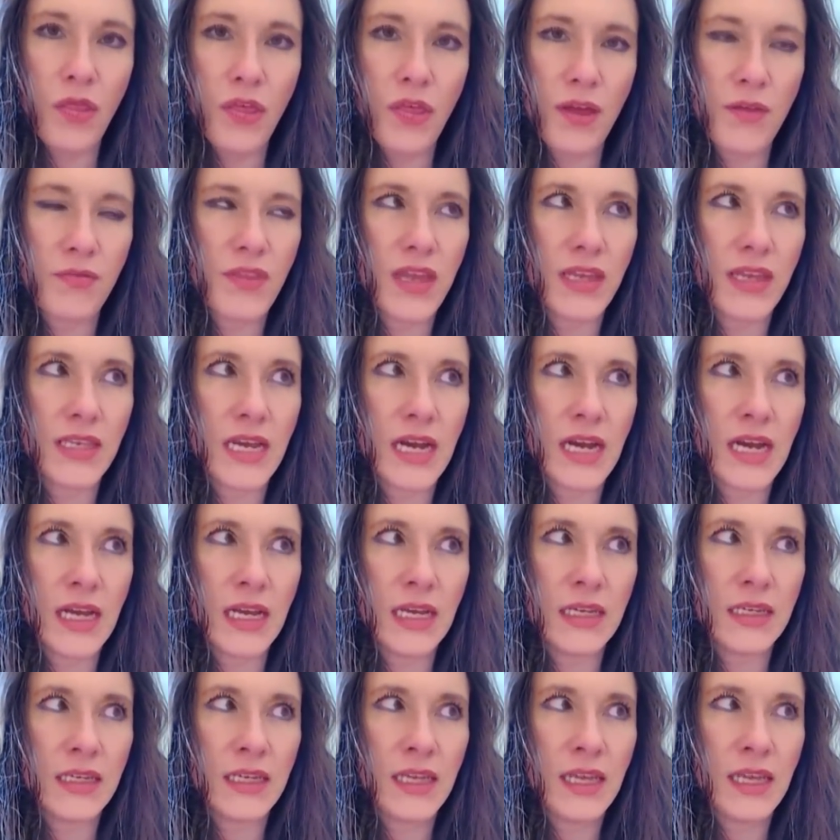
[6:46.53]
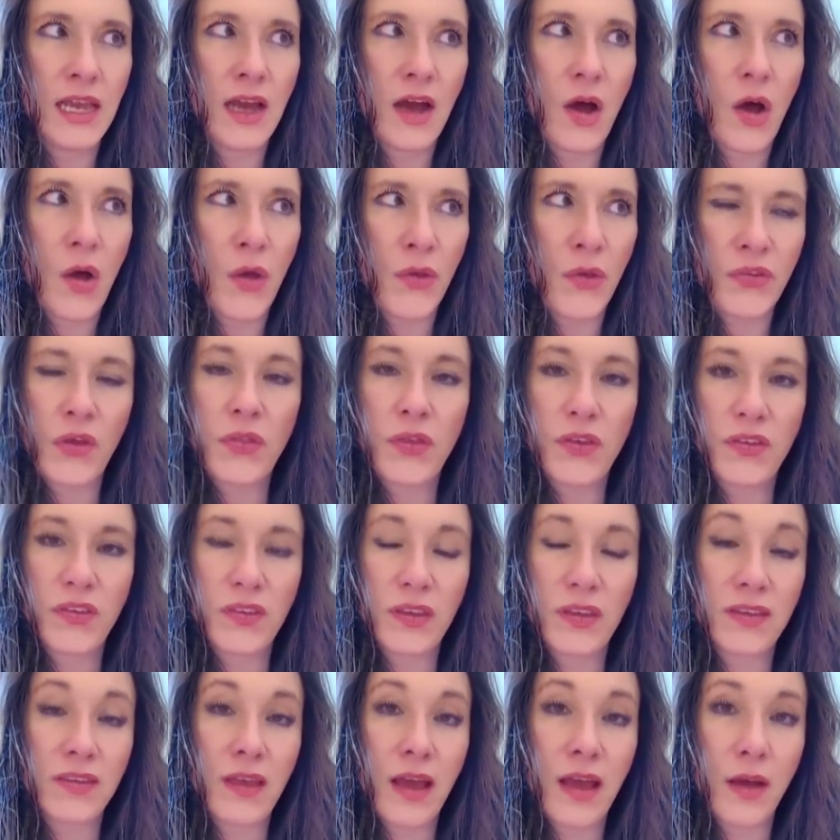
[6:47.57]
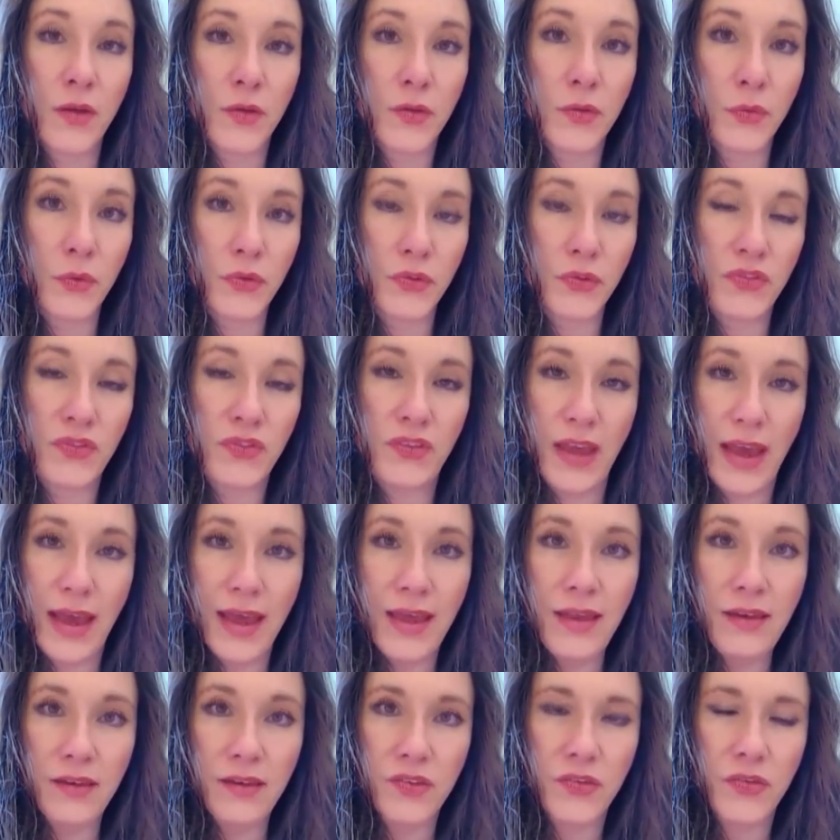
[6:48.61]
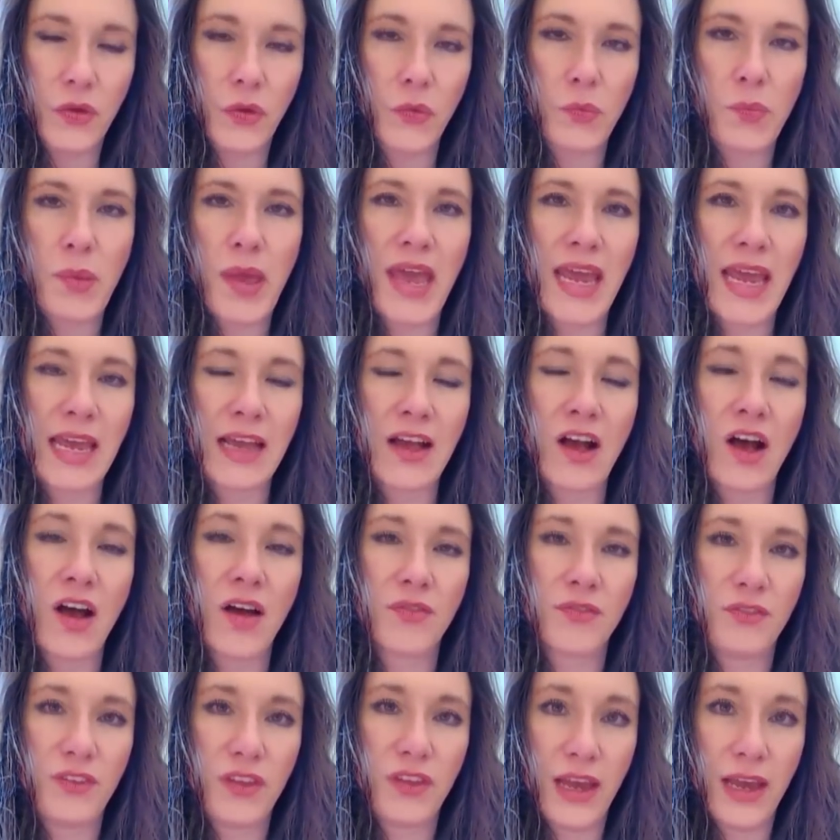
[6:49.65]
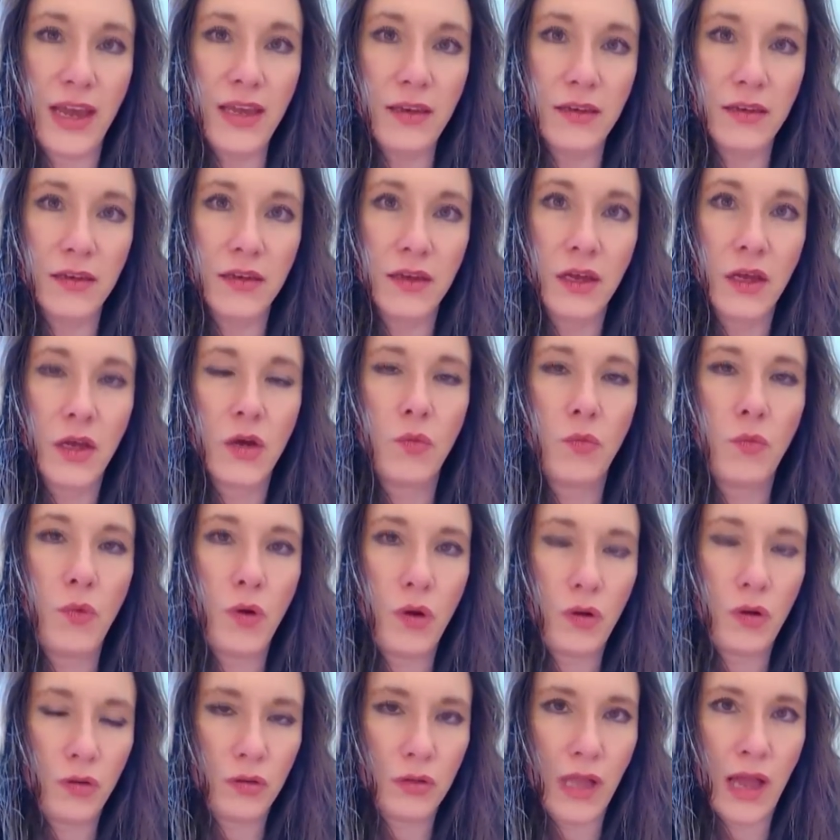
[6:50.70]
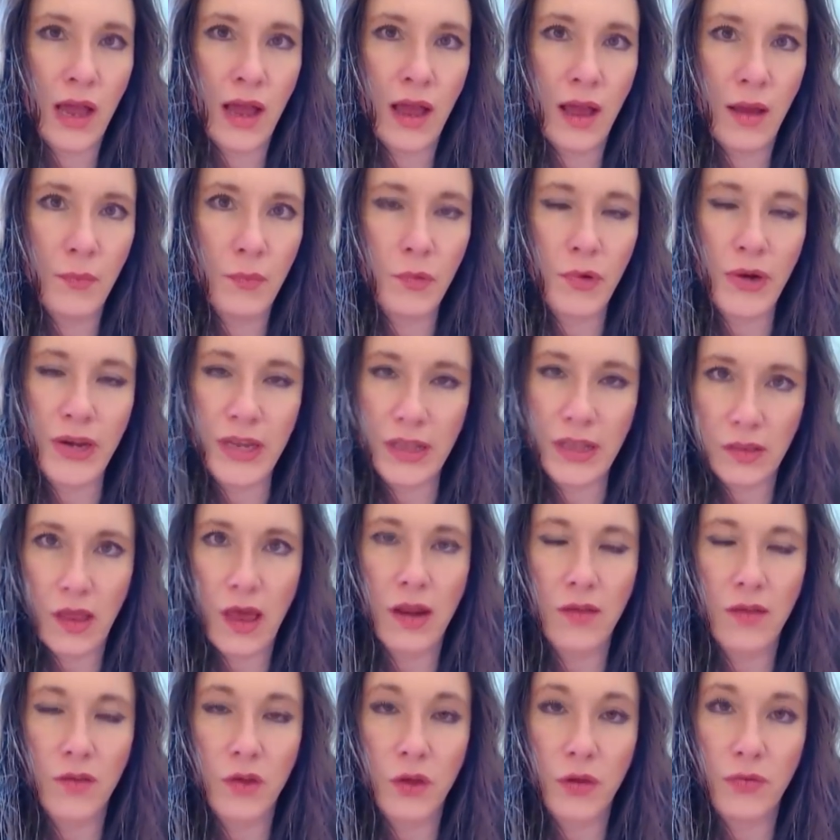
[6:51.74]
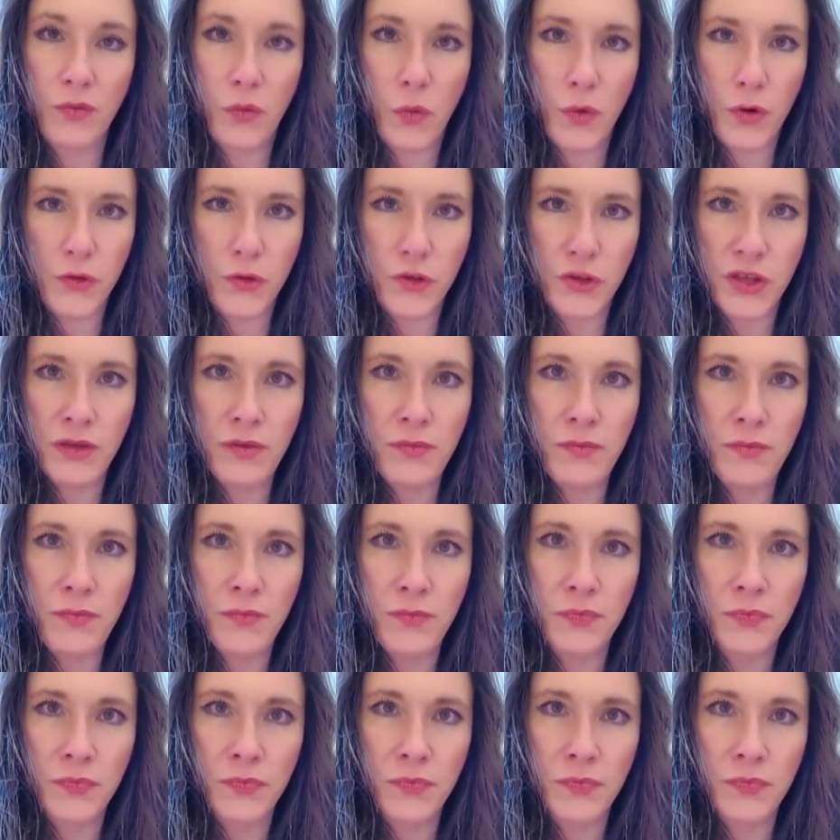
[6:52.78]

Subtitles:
And then also the 6th house rules debt, so paying off debt will bring a lot of good fortune.